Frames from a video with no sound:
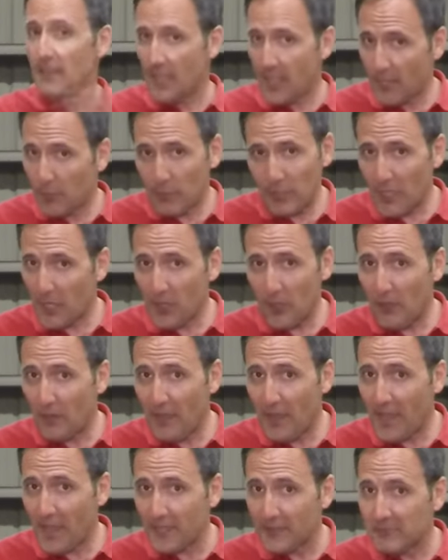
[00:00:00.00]
Now that we got all
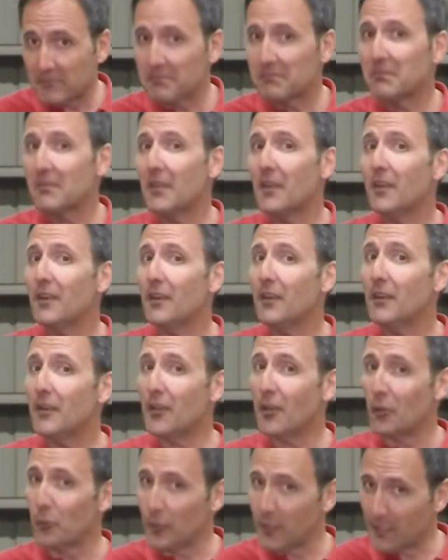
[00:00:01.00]
that,
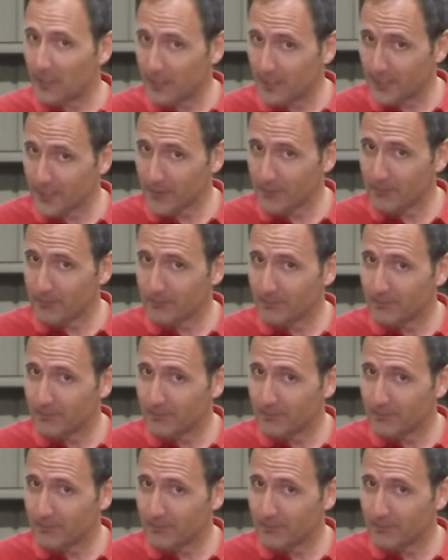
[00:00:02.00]
are we clear?